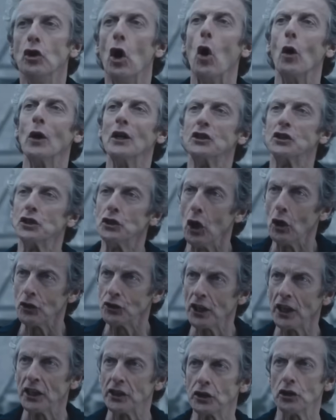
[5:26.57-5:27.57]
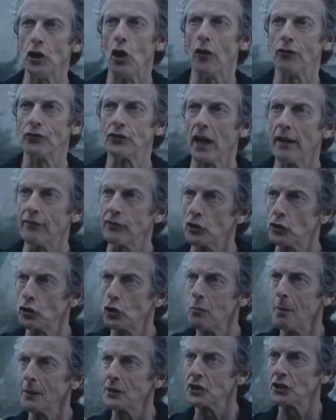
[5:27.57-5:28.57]
No, it's not. It's Lofty. I've got
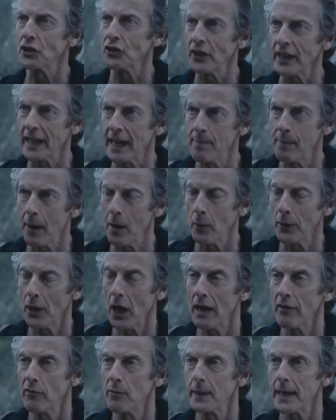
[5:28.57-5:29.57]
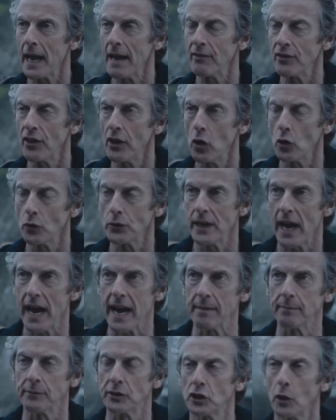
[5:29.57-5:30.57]
too much to think about without everybody having their own
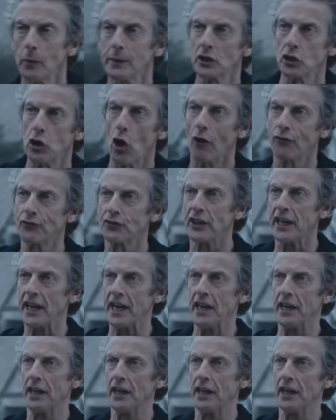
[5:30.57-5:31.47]
names, so it's Lofty.